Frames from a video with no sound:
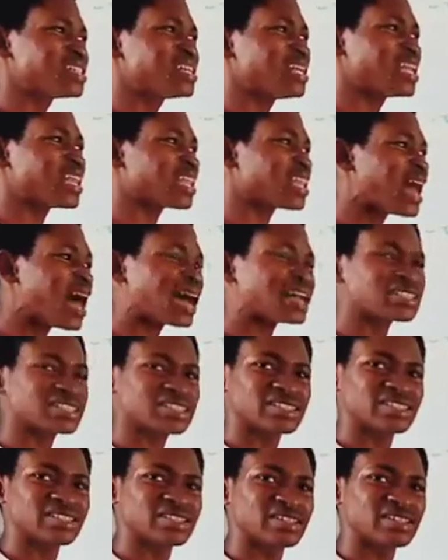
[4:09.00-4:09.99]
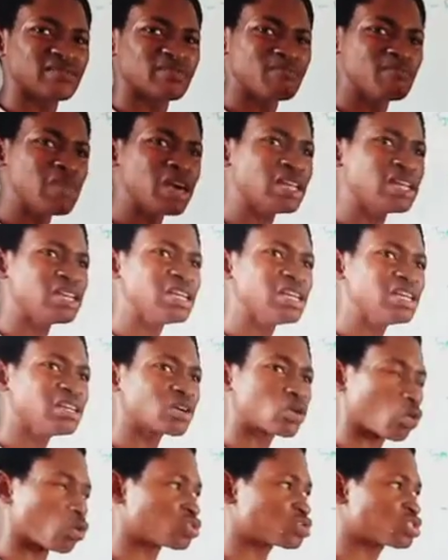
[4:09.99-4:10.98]
land mainly
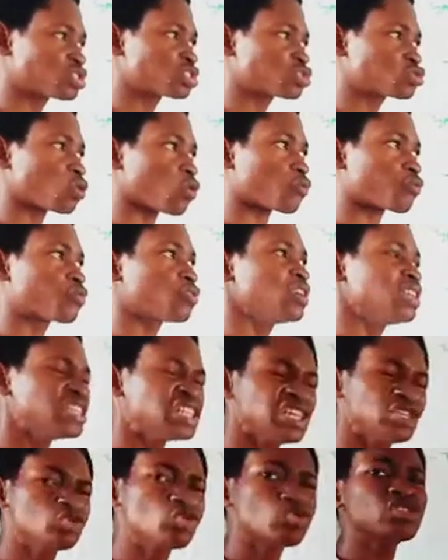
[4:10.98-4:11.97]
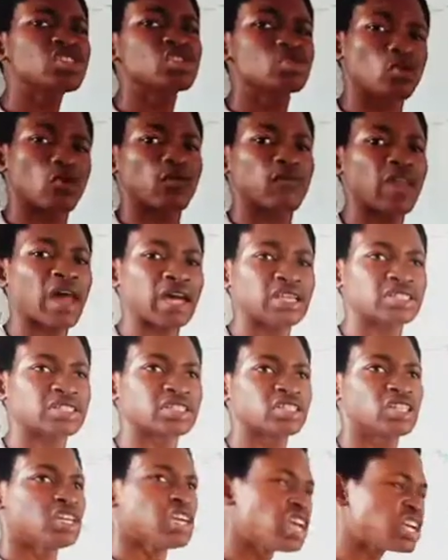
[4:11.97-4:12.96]
consists of, the uses of land.
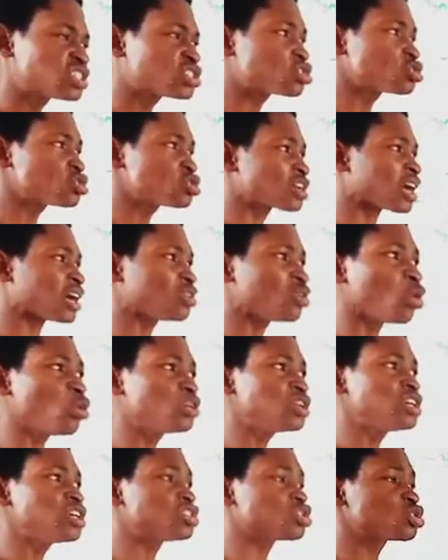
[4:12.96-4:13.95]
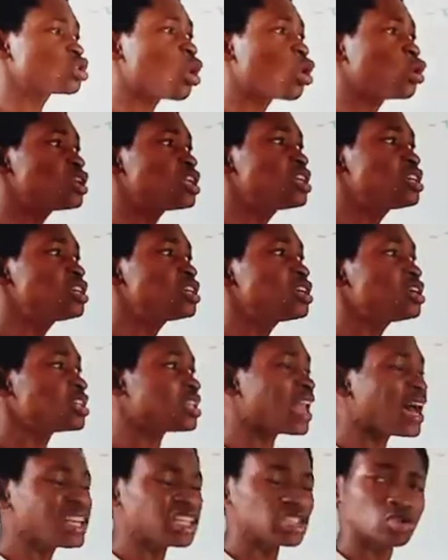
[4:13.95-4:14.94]
Land
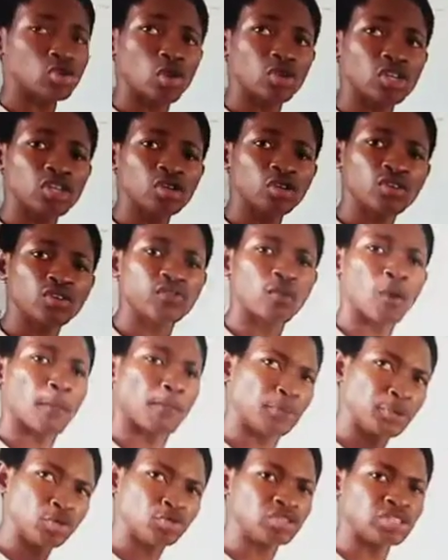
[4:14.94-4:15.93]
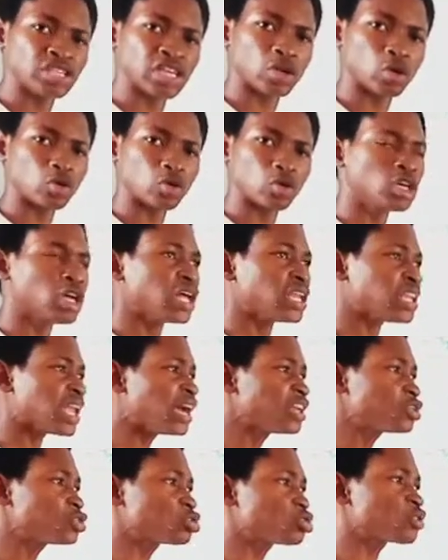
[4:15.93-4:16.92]
is not only used for building alone.
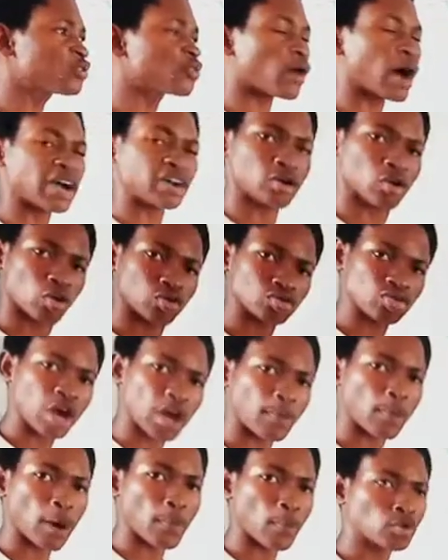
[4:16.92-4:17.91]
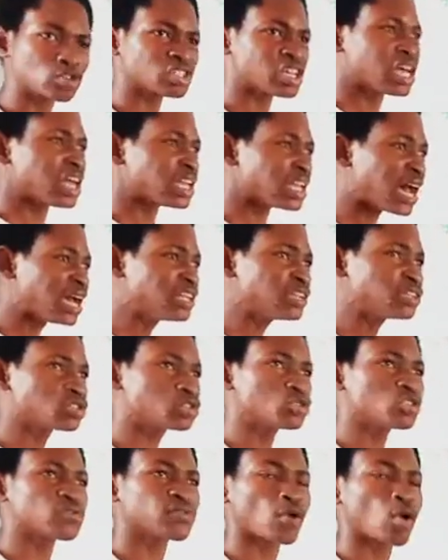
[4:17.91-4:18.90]
Land is used for agricultural purpose. Land is
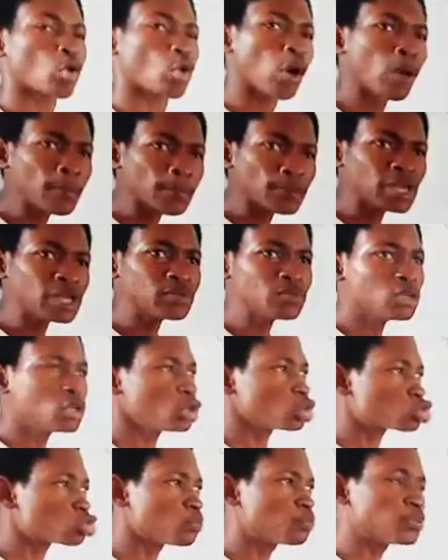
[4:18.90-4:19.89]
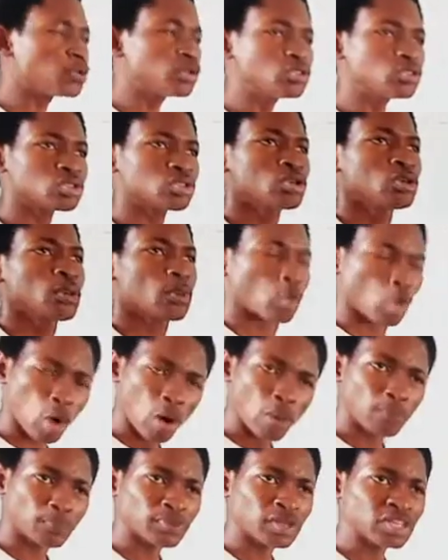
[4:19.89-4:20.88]
used for company, to build
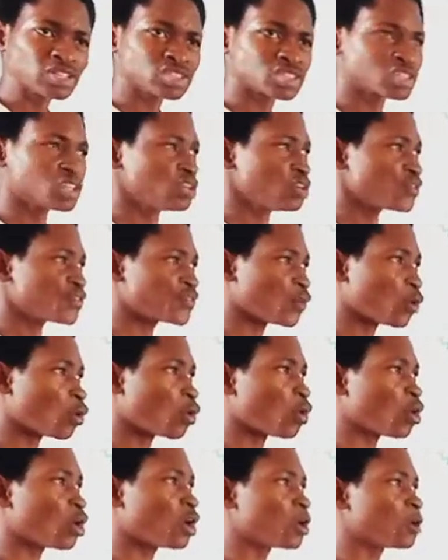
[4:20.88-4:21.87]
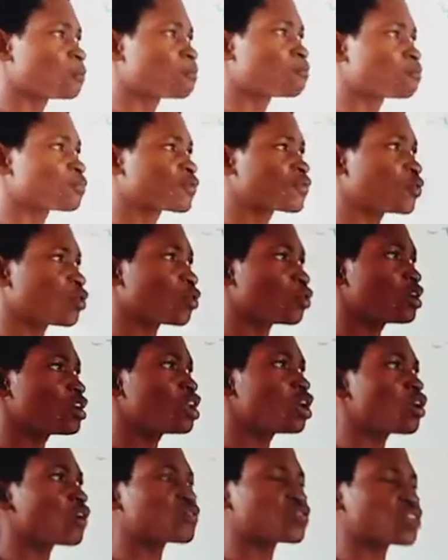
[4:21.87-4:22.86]
companies, for a
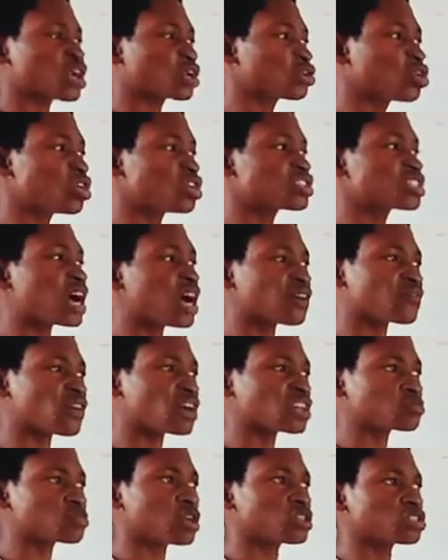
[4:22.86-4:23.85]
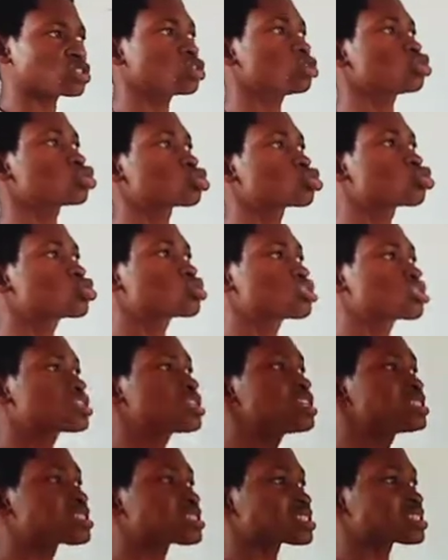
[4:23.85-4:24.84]
lot of technological advancement, to
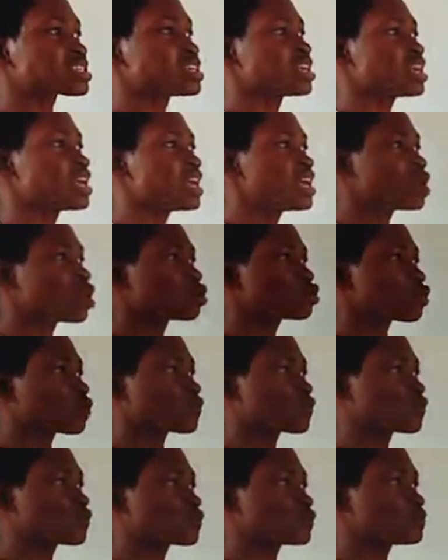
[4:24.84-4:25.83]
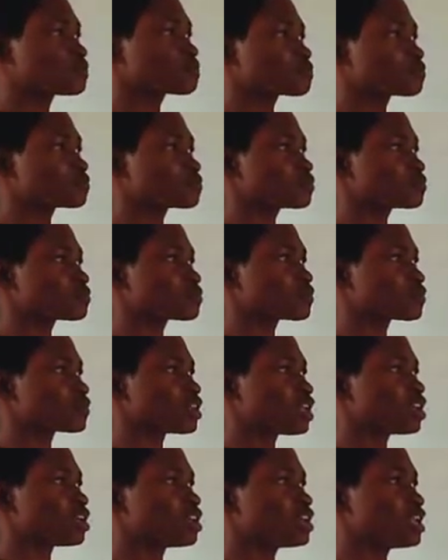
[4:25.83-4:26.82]
seek a lot of
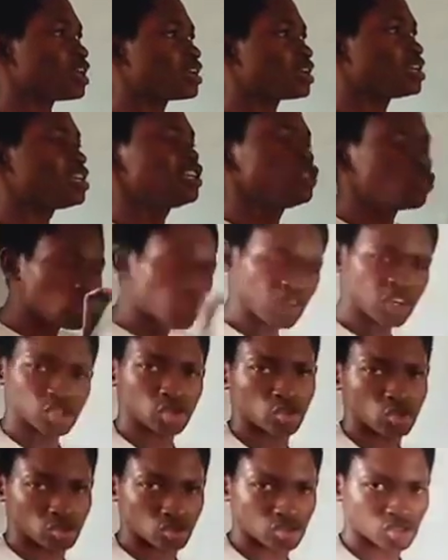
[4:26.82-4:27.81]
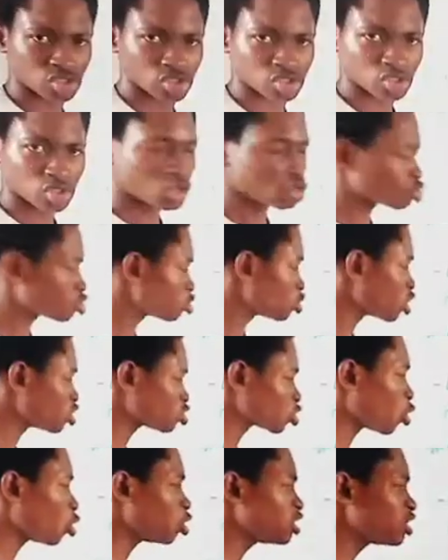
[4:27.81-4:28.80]
innovations. So not
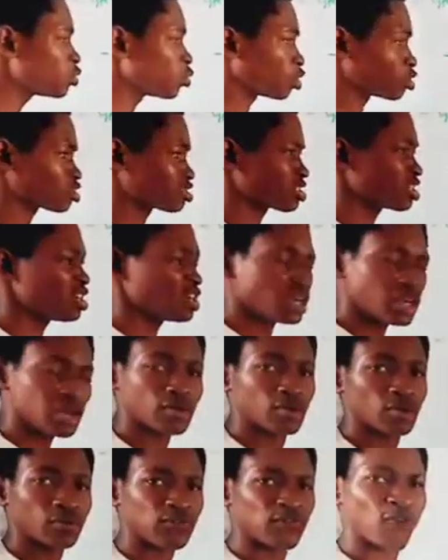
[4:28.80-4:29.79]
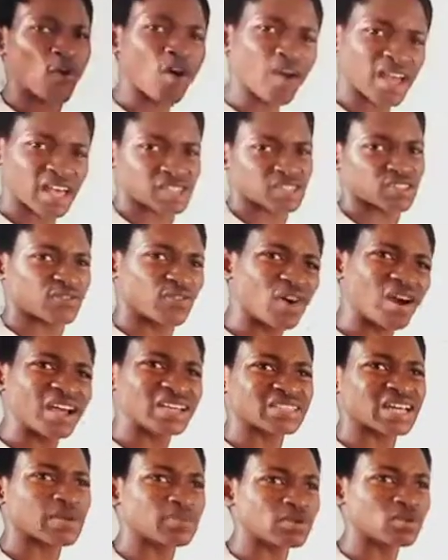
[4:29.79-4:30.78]
only what? Forests
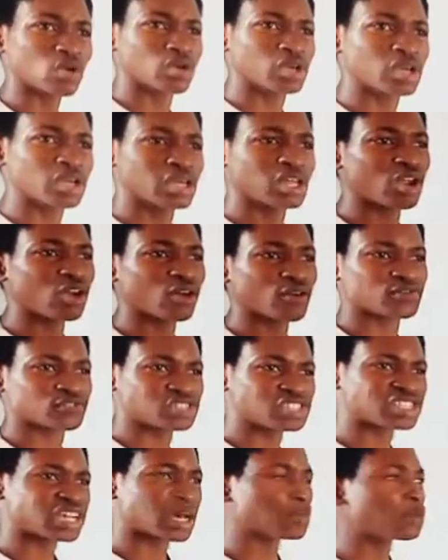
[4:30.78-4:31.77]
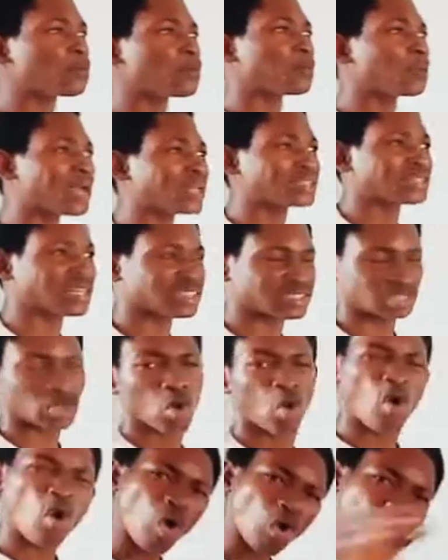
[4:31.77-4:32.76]
are being, a lot of trees are being planted
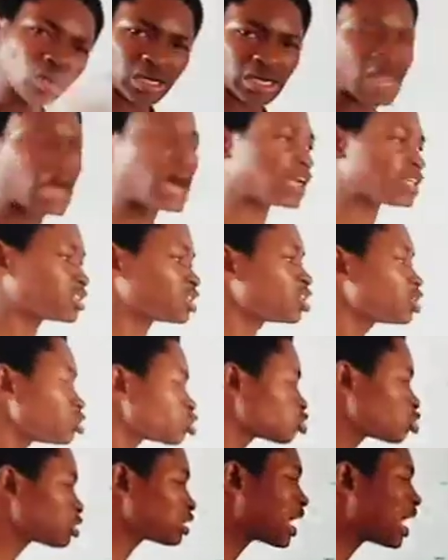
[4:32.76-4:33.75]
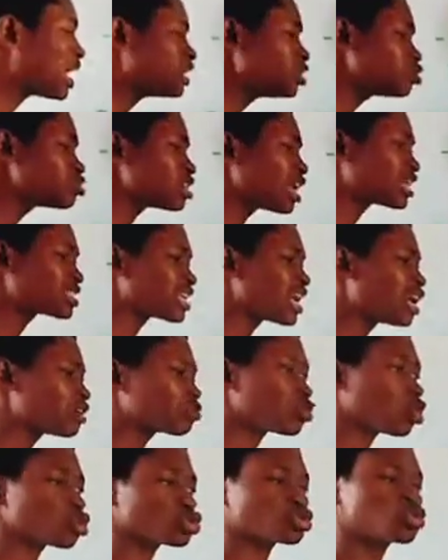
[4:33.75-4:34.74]
on land. So Land Use Act
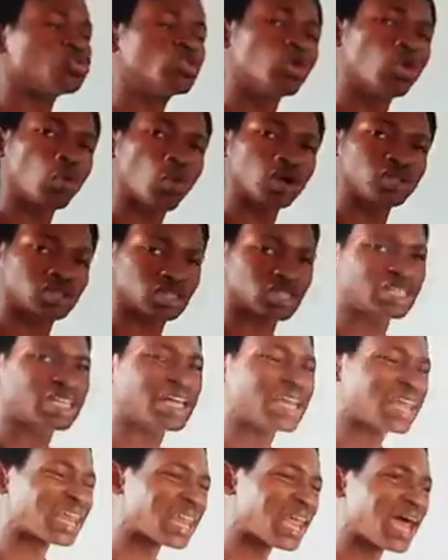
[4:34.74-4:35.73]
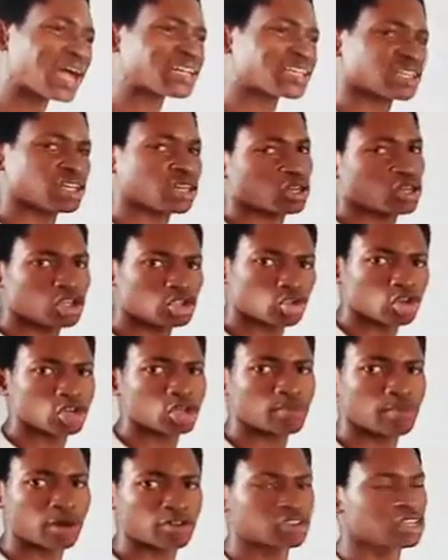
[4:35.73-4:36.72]
helps us to know what land is all
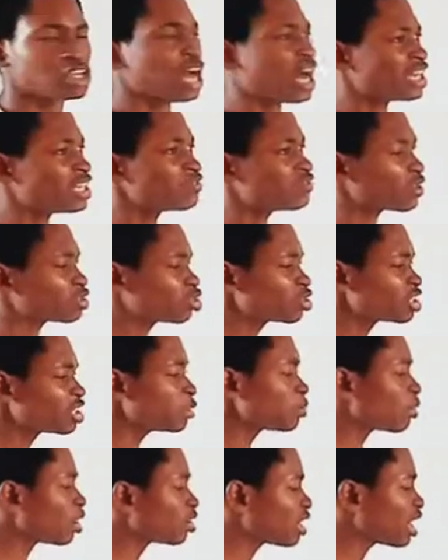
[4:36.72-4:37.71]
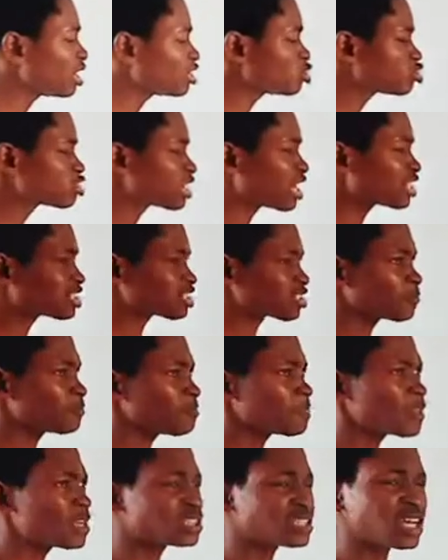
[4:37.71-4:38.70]
about. And if we are talking about Land Use Act,
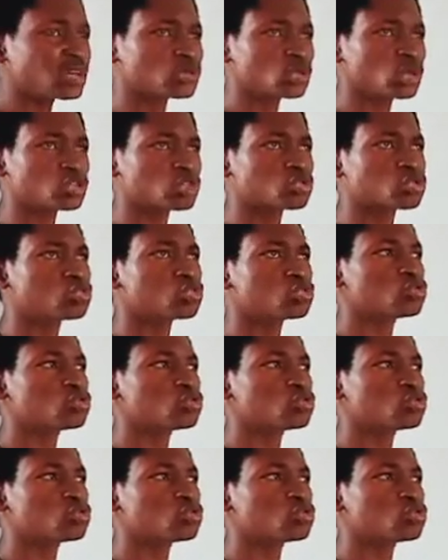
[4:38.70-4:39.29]
it helps us to